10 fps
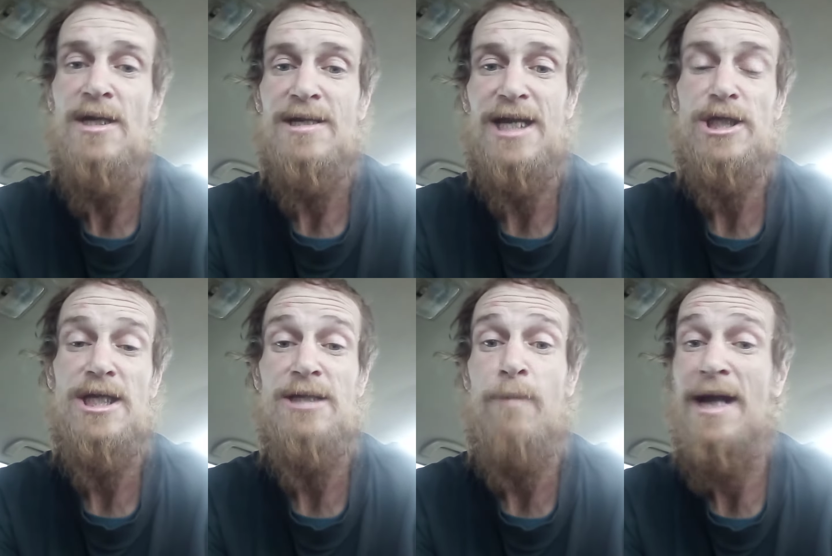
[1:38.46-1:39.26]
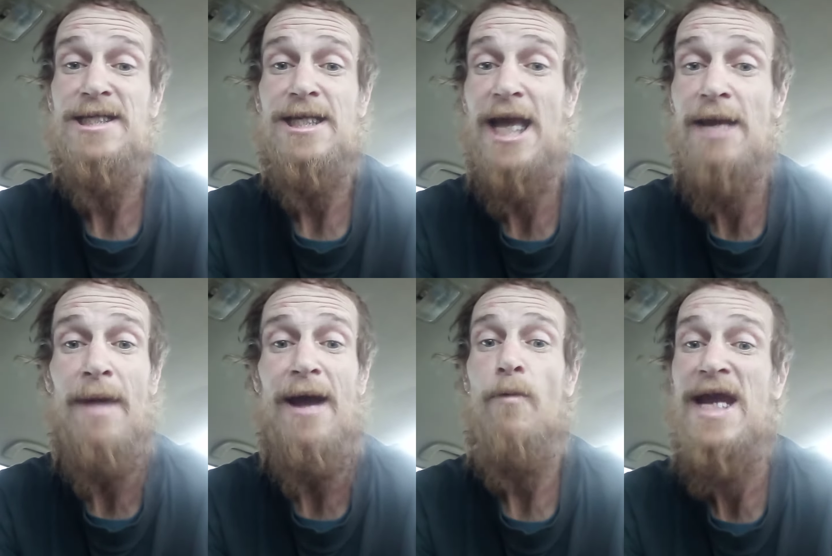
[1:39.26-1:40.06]
Because she wants to take
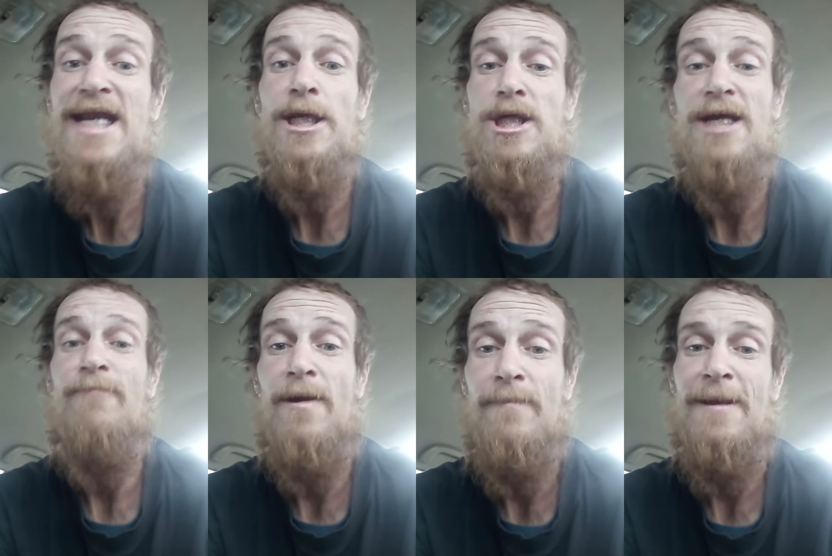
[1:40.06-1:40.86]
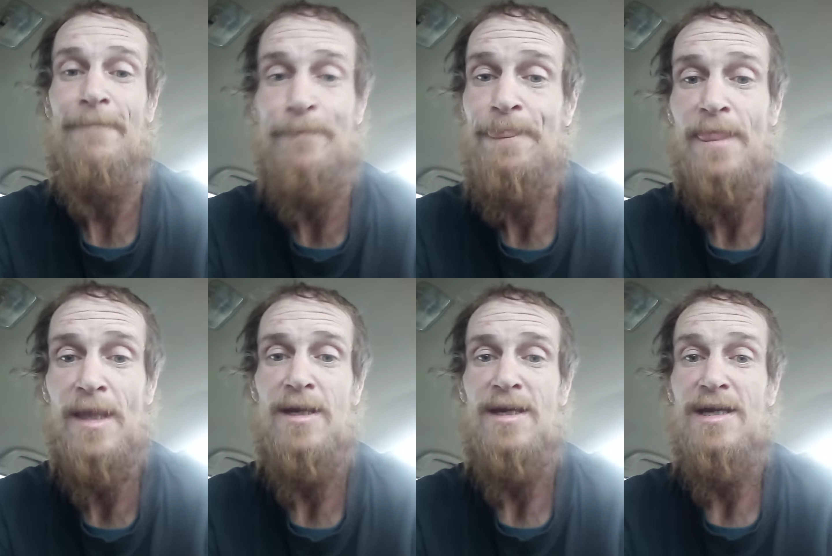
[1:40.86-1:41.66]
my weed and shit from me.
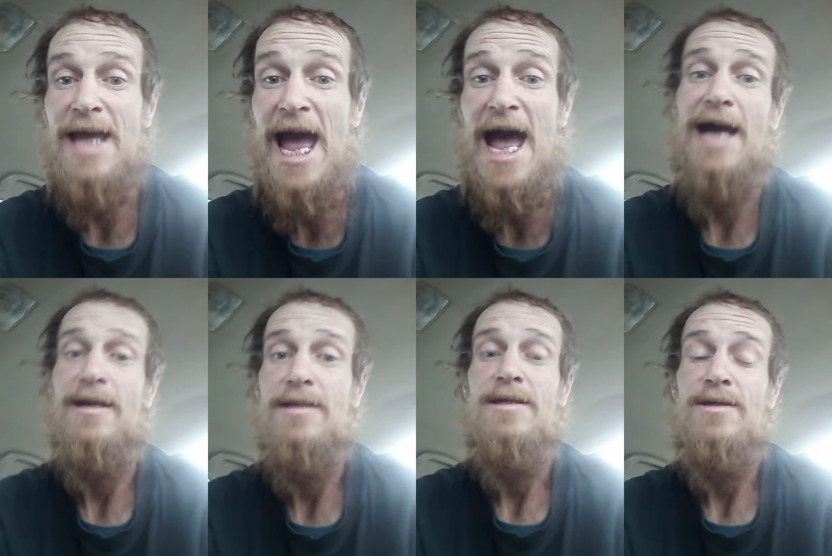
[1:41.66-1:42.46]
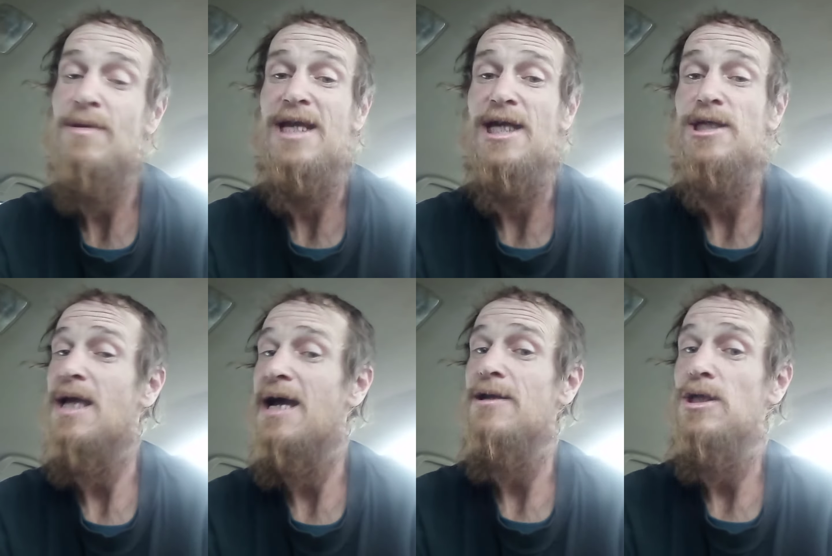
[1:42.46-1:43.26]
Yeah, because
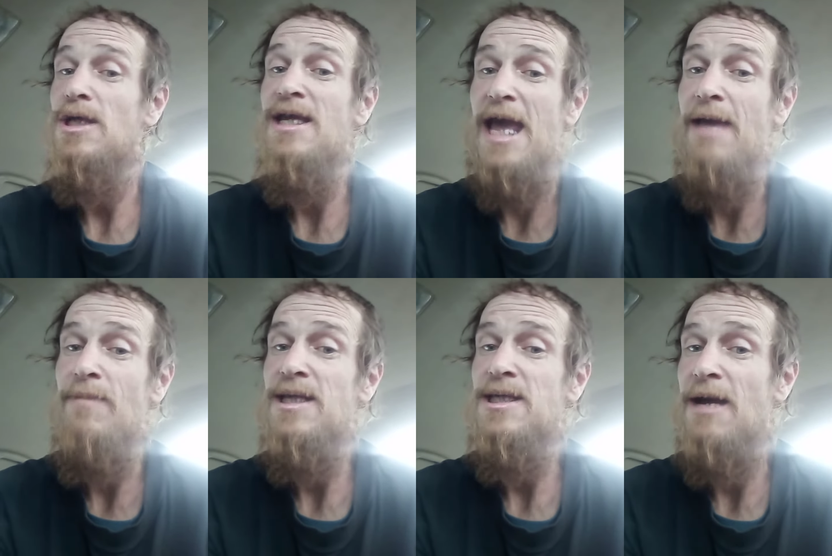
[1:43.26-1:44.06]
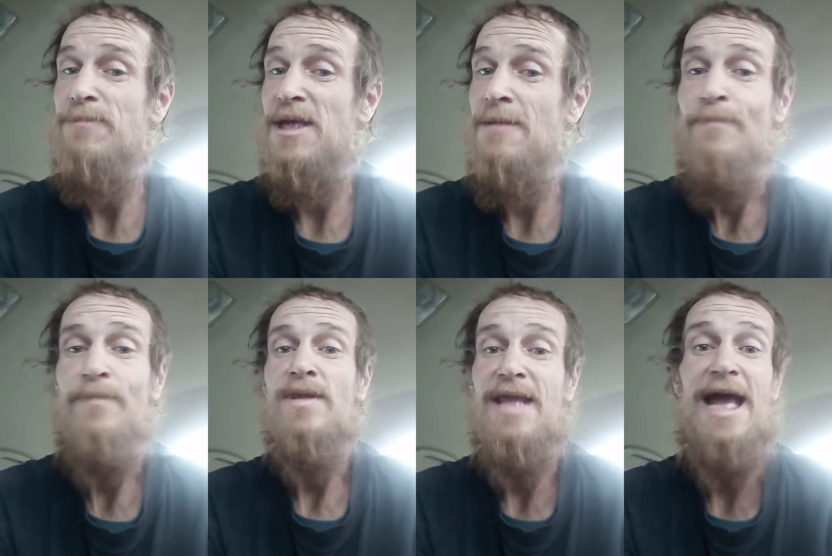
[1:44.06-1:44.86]
she gave me something
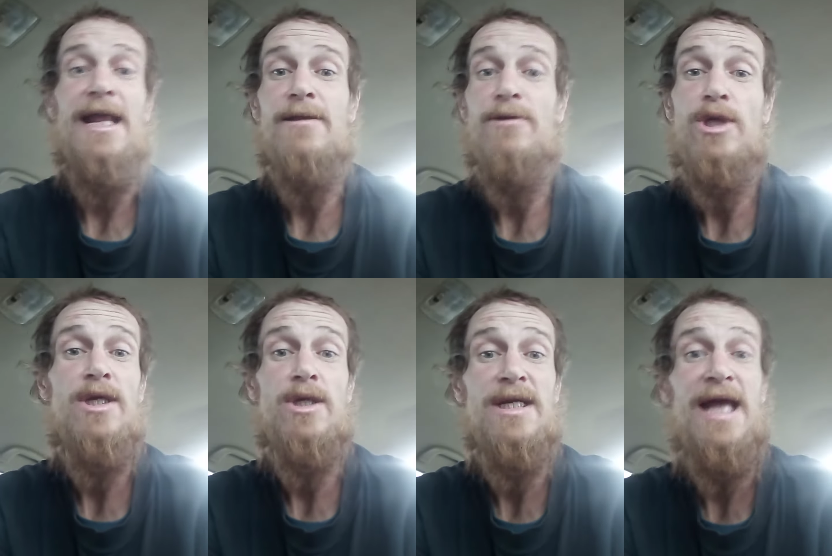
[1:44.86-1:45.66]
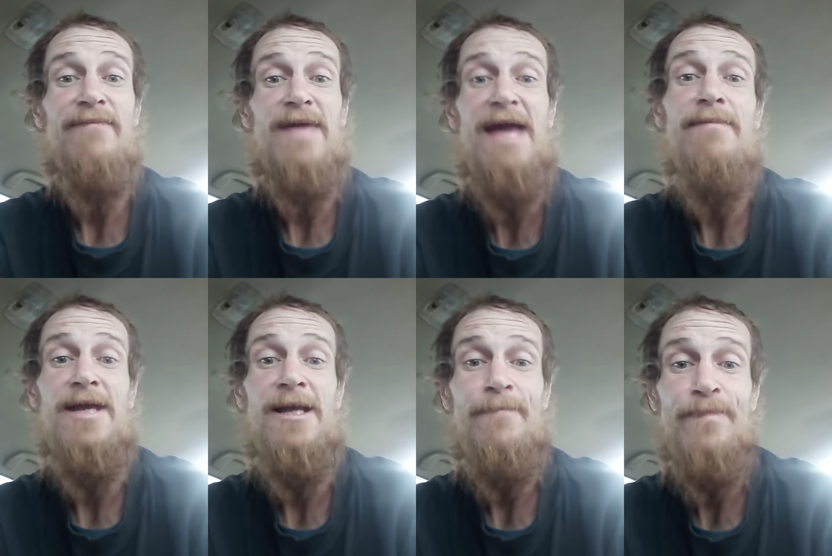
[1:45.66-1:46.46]
that she shouldn't have gave
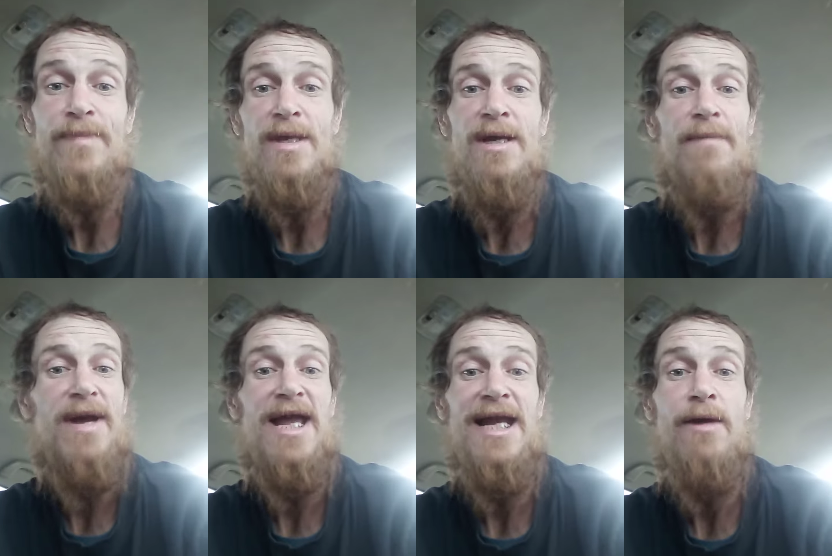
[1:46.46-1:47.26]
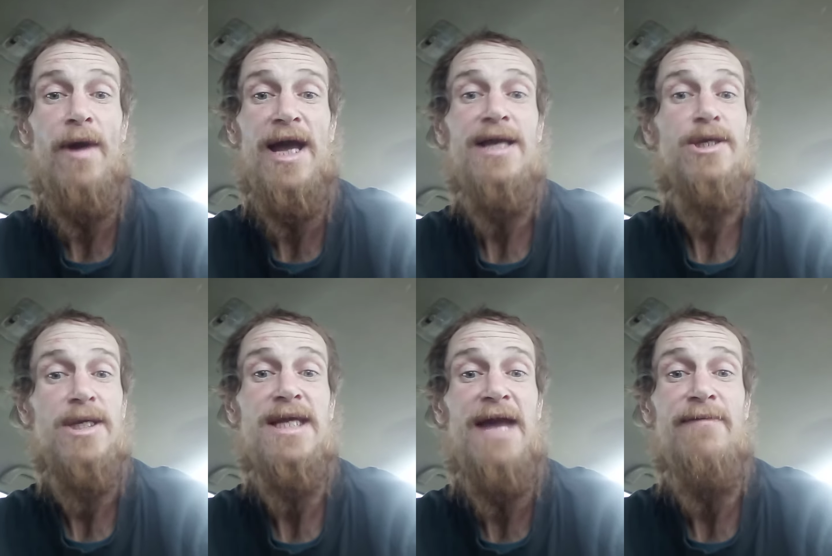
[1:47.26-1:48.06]
me. But anyway,
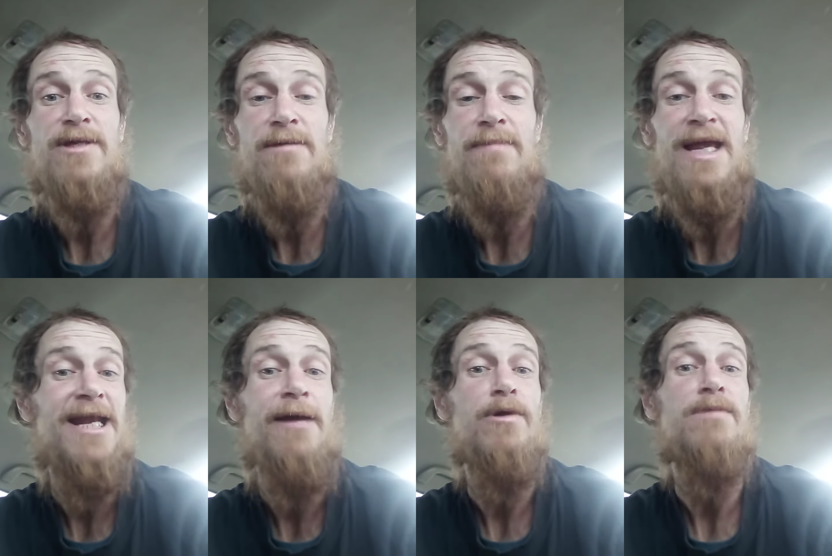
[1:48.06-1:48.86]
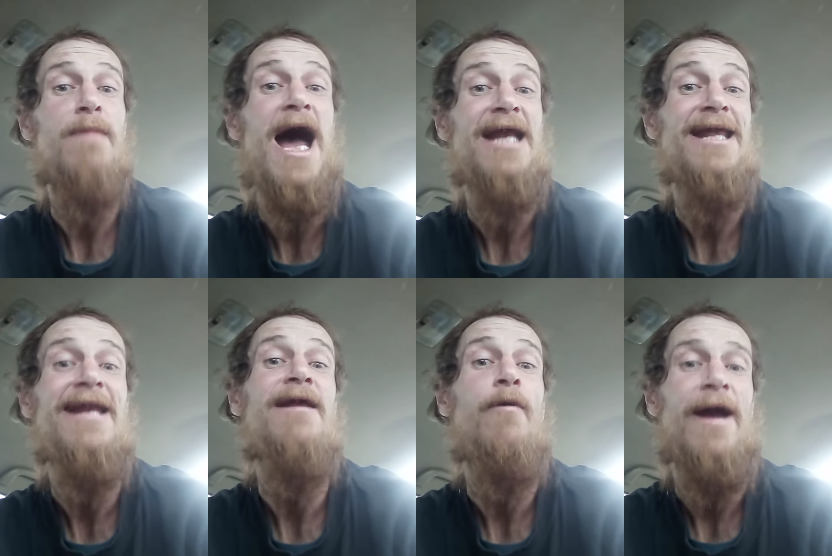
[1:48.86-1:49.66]
she gave it to me, and it was mine
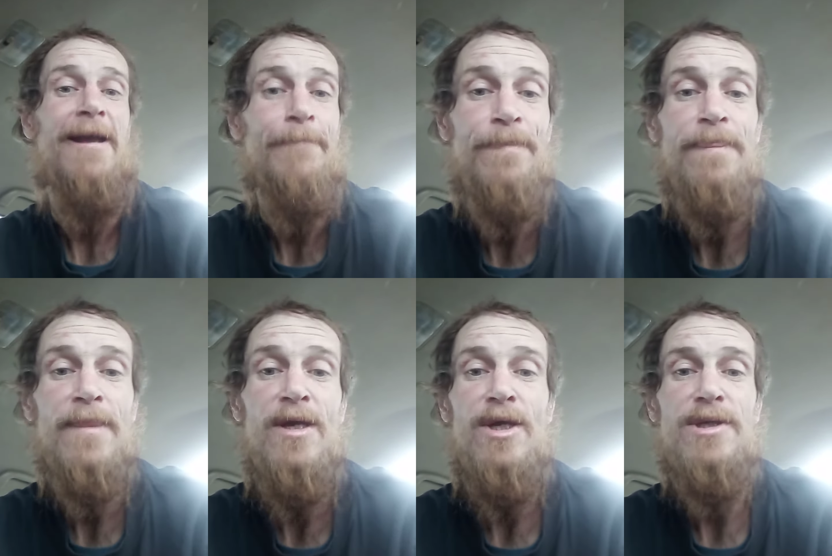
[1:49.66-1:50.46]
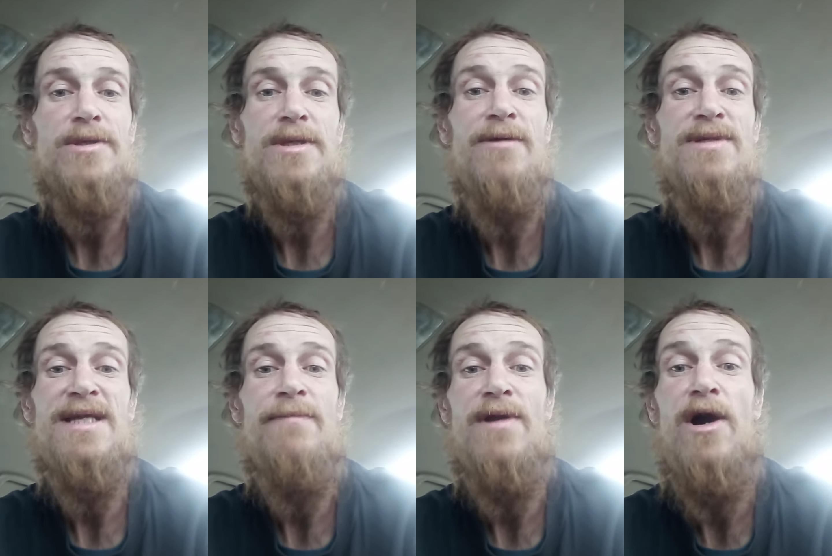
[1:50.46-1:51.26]
anyway. So it
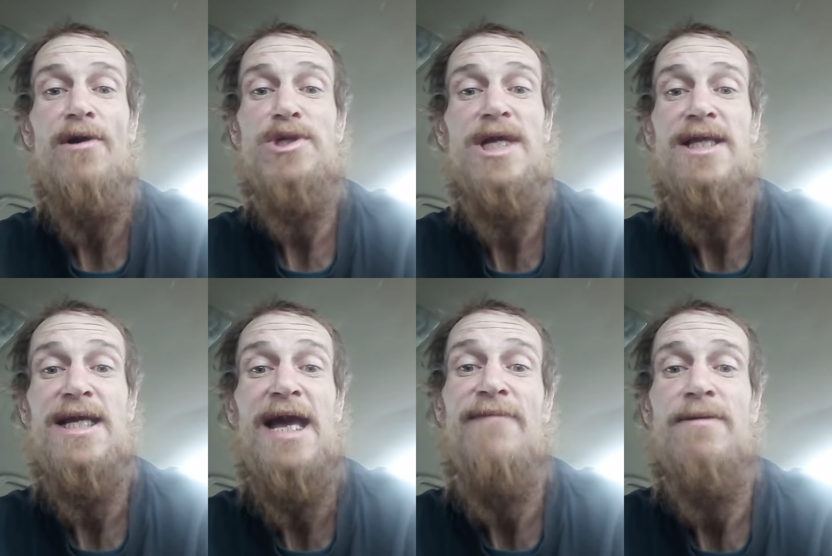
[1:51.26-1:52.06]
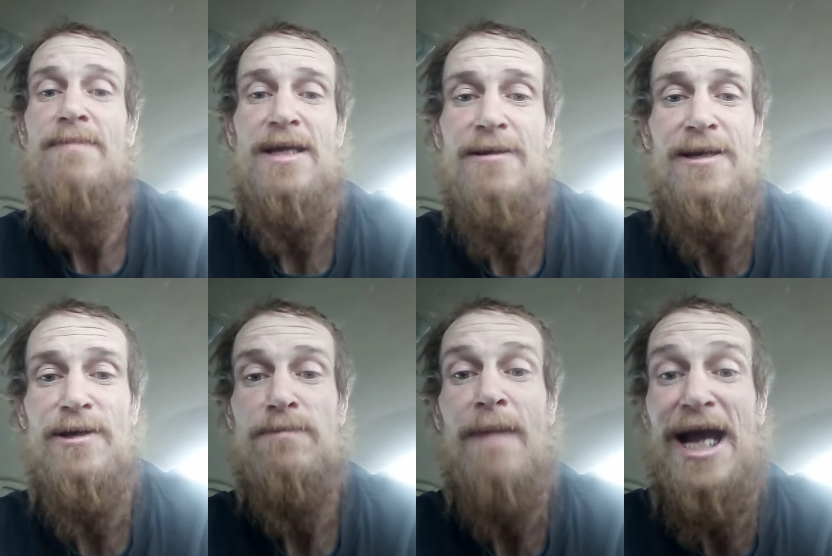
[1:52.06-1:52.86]
wasn't even whole shit to give to me. It
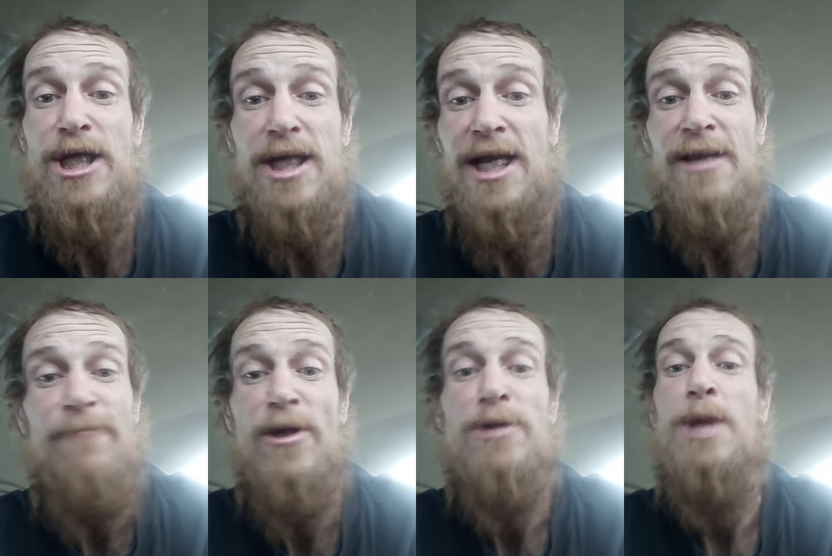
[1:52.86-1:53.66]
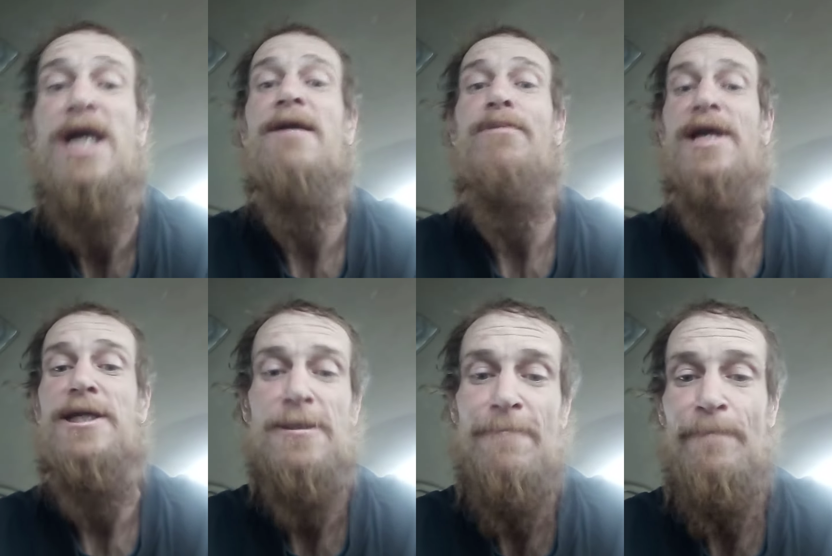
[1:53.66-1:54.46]
was my shit in the post fucking place.